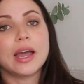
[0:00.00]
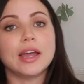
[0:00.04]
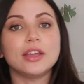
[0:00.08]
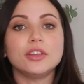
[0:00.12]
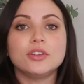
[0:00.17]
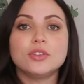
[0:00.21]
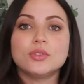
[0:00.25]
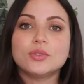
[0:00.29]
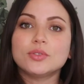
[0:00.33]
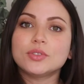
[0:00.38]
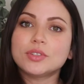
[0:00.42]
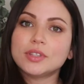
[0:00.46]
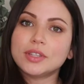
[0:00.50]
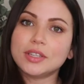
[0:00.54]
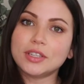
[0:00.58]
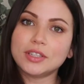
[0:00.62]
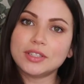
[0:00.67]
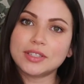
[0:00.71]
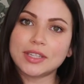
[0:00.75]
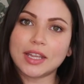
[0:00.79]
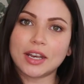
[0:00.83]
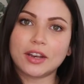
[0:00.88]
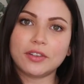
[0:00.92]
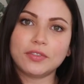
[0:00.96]
I use the
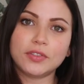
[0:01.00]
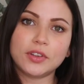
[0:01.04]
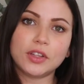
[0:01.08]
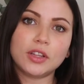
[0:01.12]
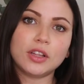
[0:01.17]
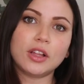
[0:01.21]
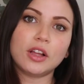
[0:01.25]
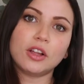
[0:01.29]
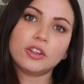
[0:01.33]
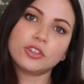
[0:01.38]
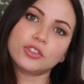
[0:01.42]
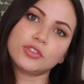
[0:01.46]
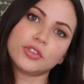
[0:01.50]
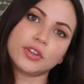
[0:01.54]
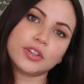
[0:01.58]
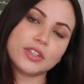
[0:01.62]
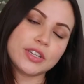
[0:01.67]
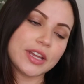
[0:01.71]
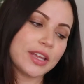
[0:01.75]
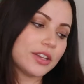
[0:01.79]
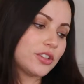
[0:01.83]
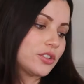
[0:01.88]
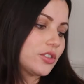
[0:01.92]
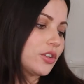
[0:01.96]
Cetaphil Ultra
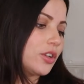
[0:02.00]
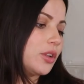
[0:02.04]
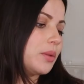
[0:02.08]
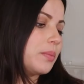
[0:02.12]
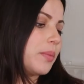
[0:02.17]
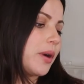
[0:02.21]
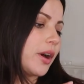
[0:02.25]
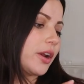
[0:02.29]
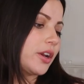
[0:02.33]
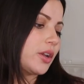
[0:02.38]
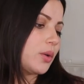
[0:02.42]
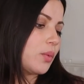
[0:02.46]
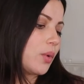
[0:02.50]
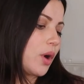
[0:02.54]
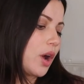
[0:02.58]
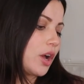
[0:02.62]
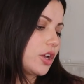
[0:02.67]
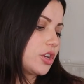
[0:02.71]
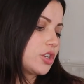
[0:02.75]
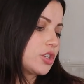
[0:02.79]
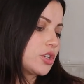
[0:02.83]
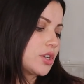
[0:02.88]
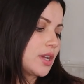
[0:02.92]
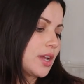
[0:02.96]
Gentle Body
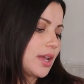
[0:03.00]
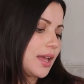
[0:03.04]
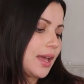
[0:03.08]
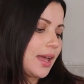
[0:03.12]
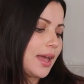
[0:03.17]
Wash,